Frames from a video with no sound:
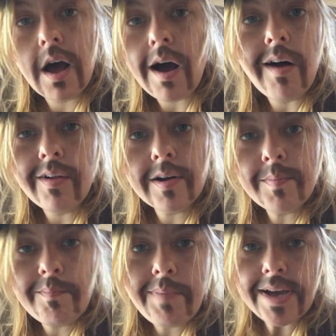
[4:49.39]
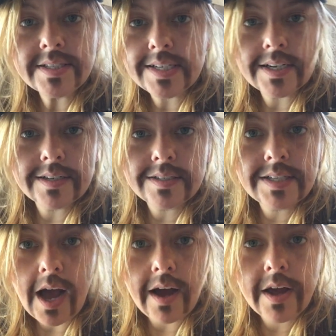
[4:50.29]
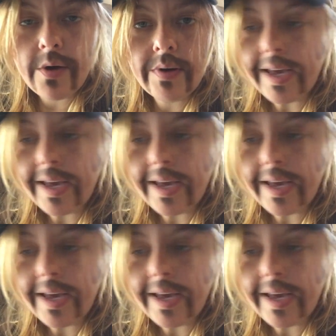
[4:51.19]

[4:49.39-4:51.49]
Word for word: All our basic taco